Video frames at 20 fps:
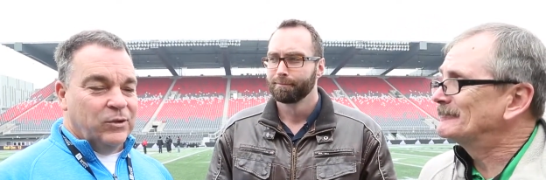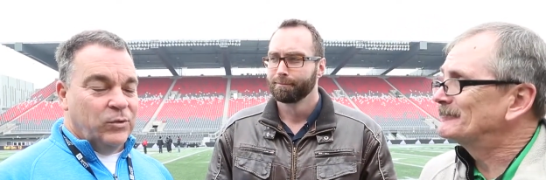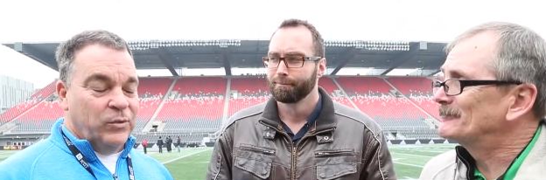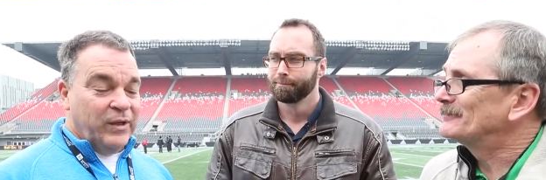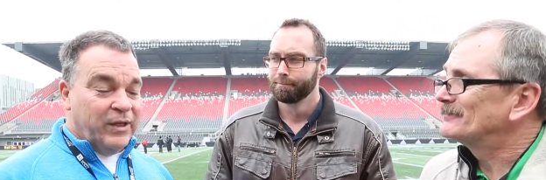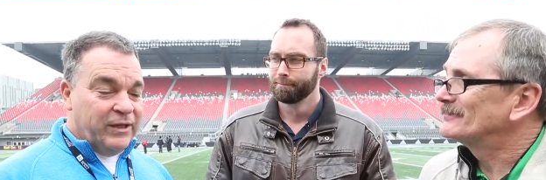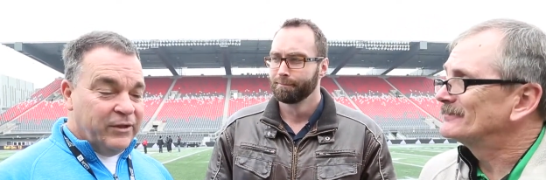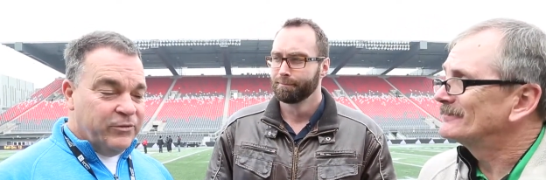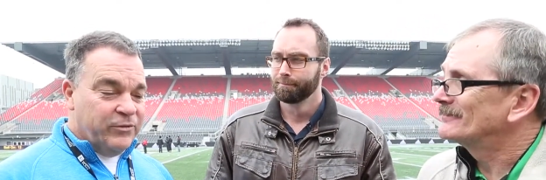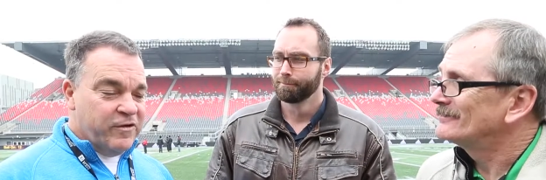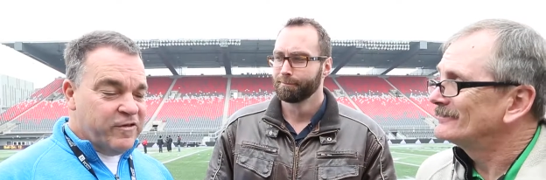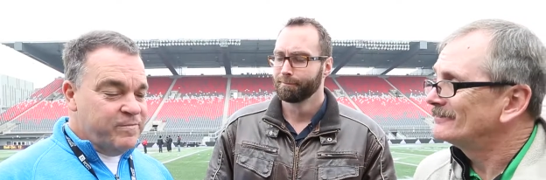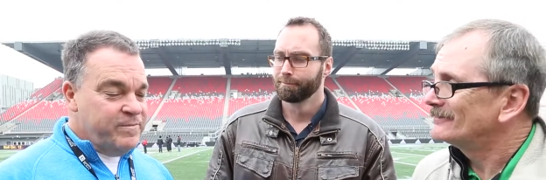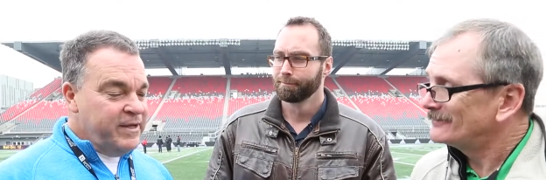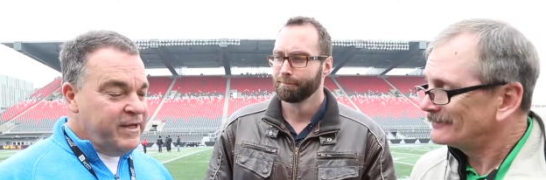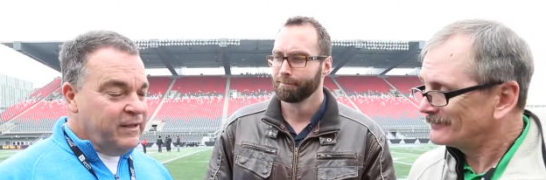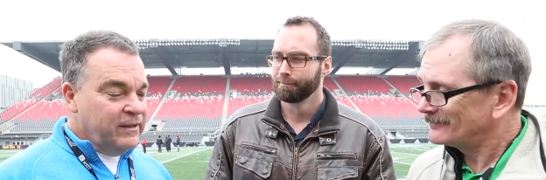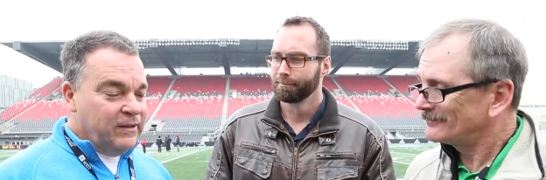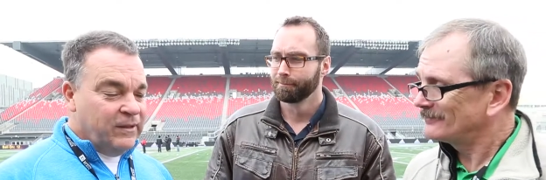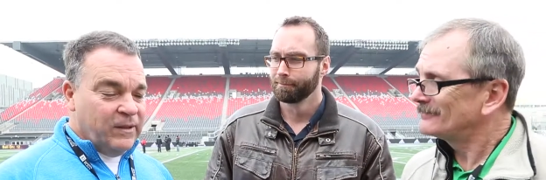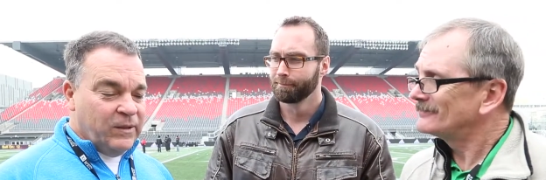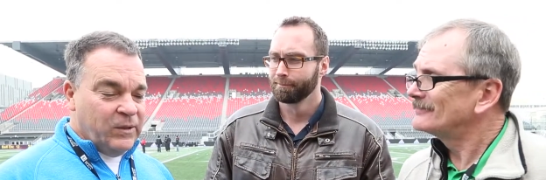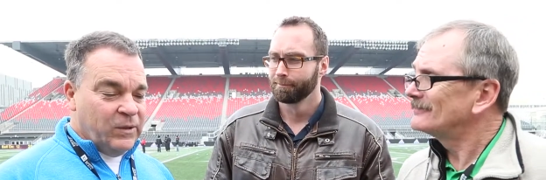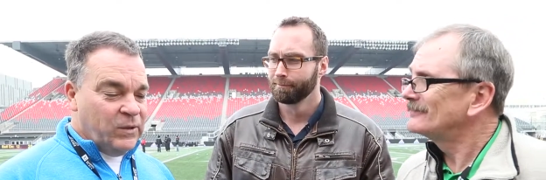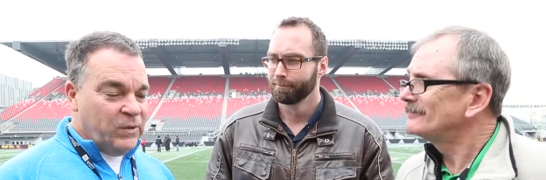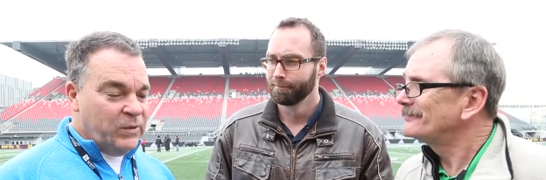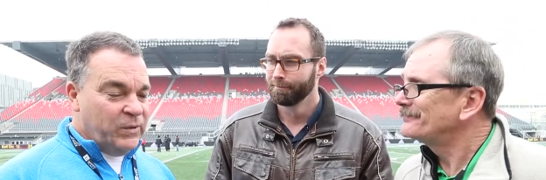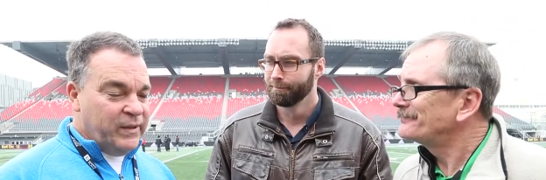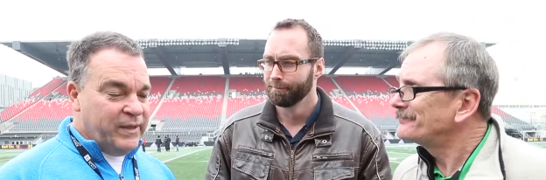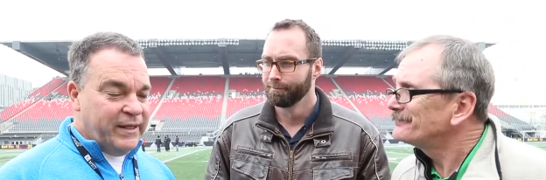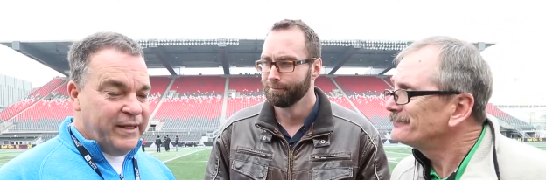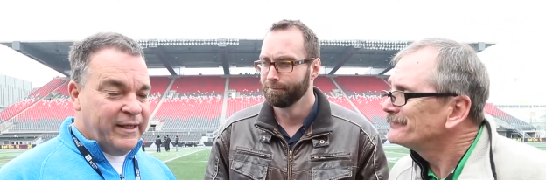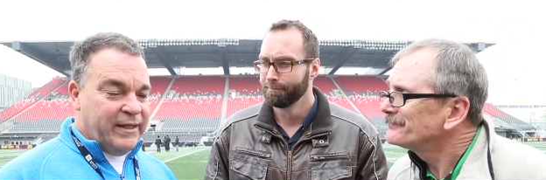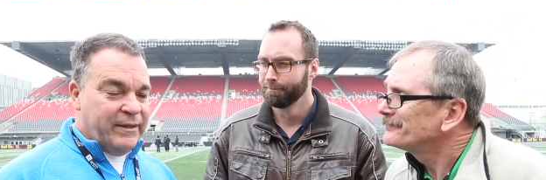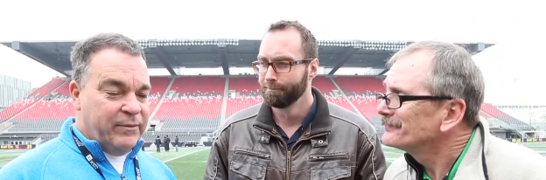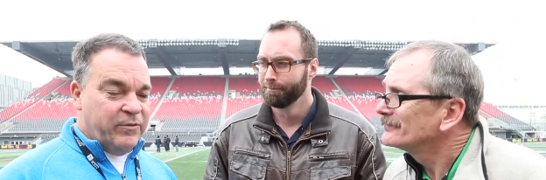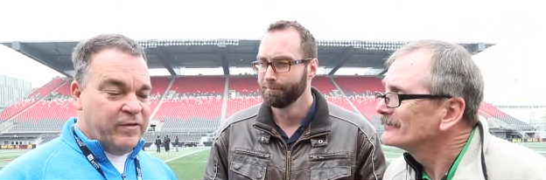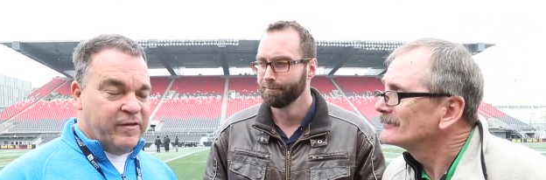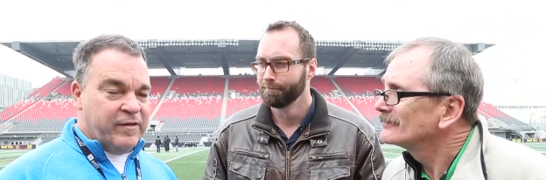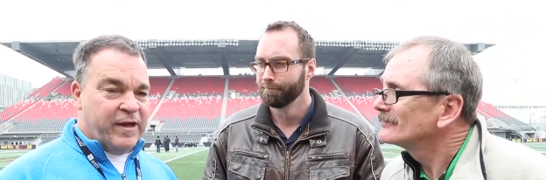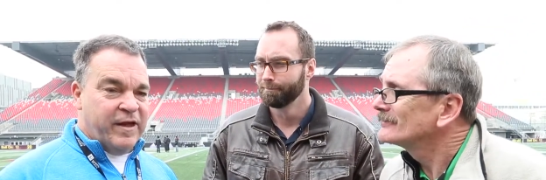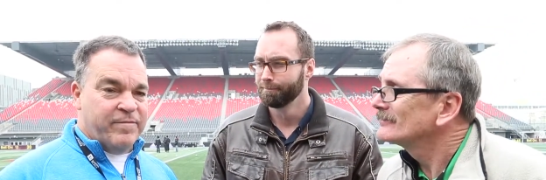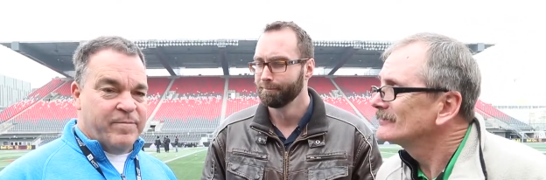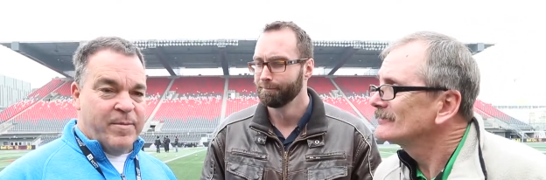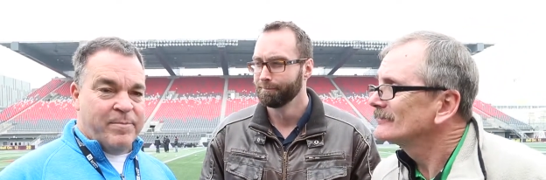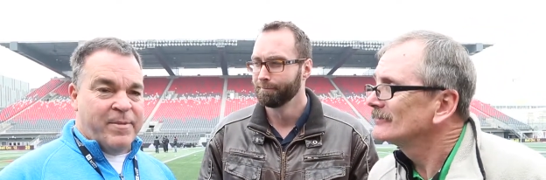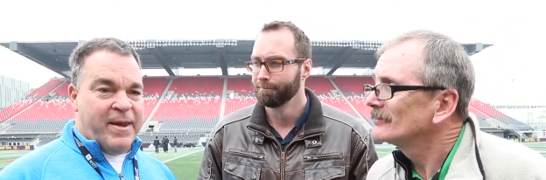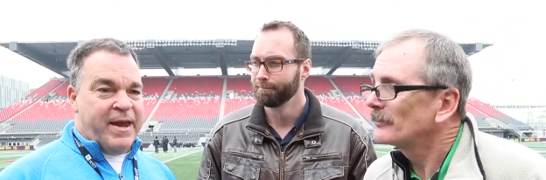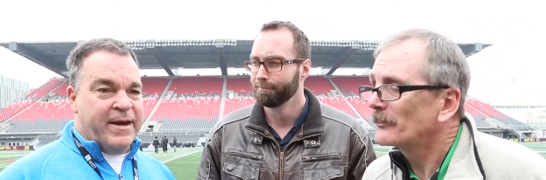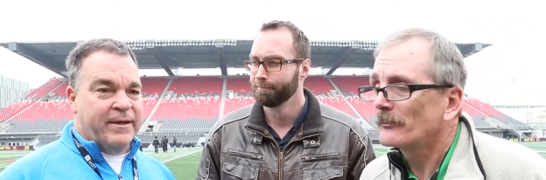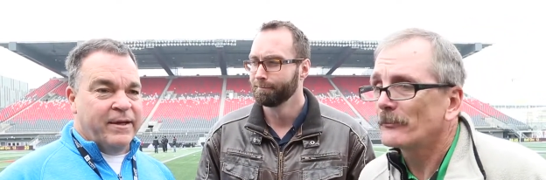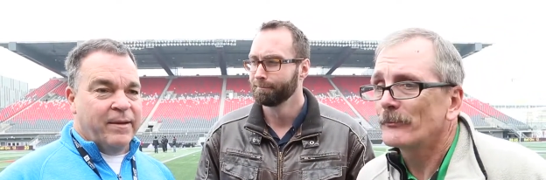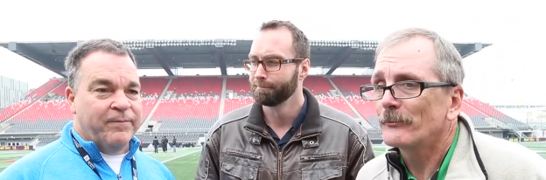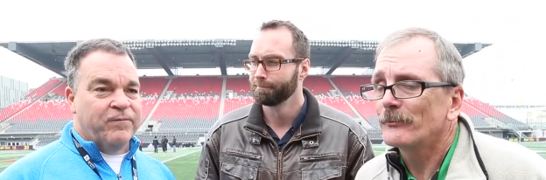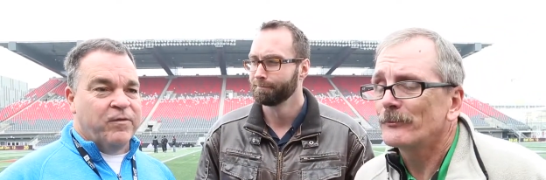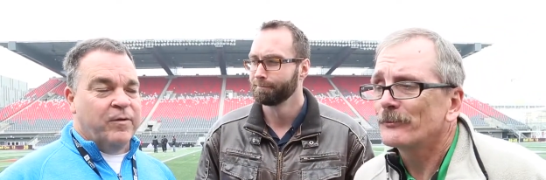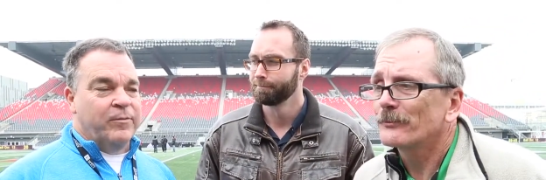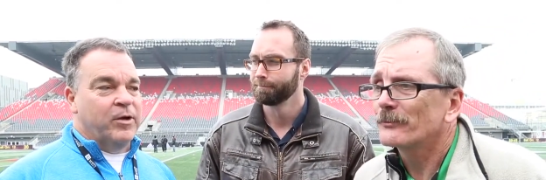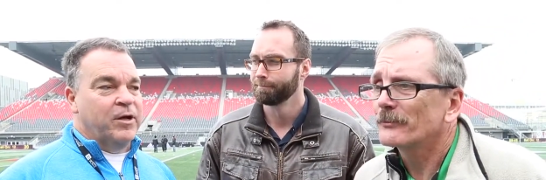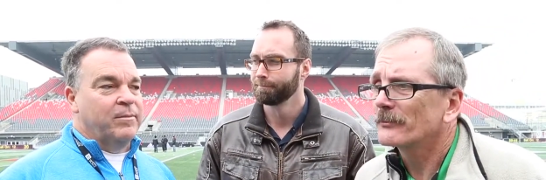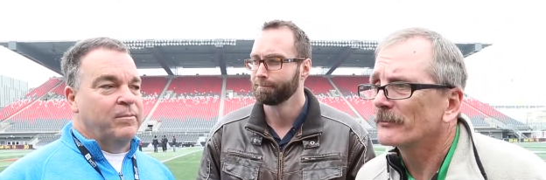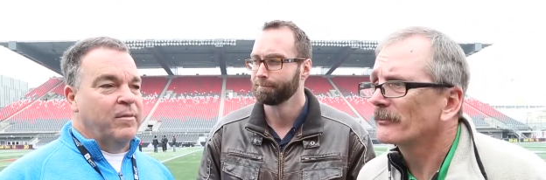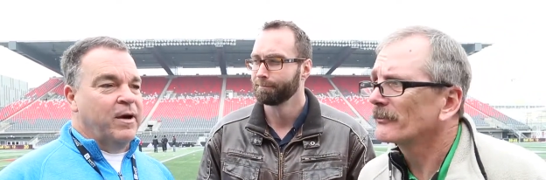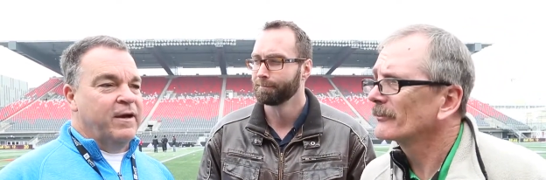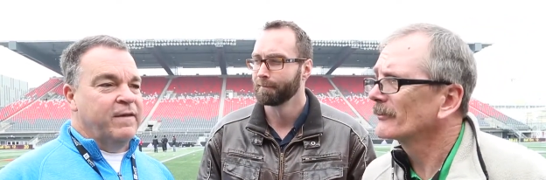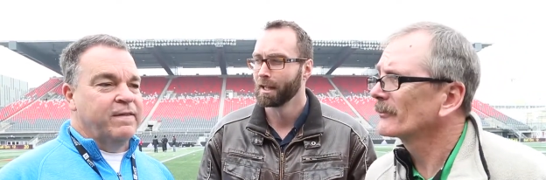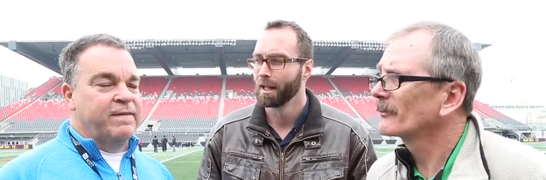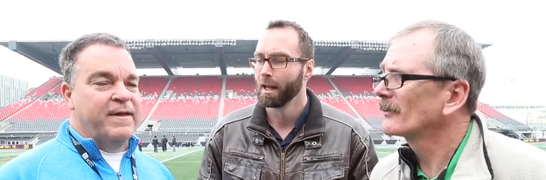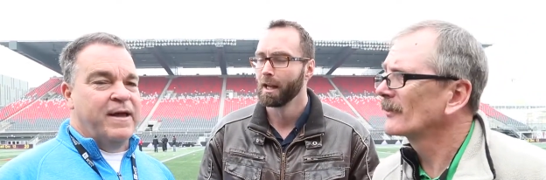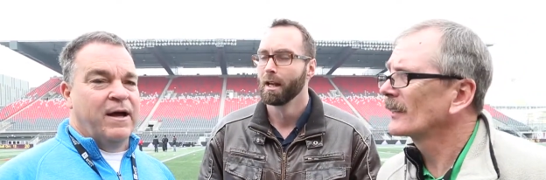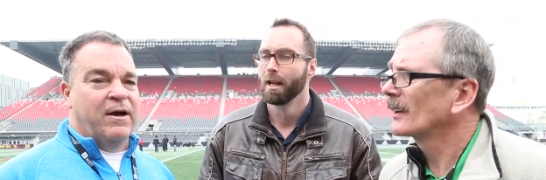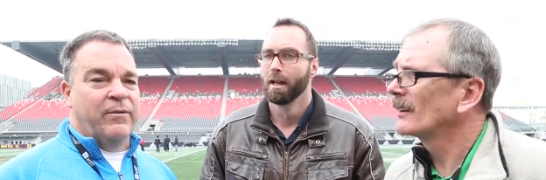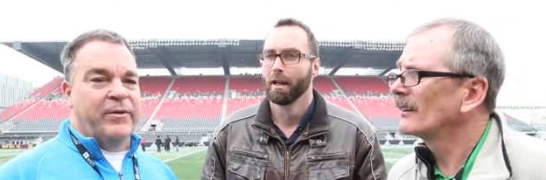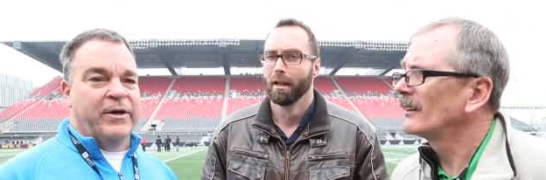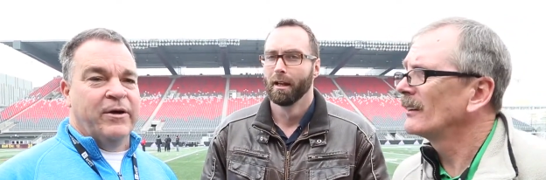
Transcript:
Speaker 1: Well, Chris Milo uh, was, has been banged up for about a month now.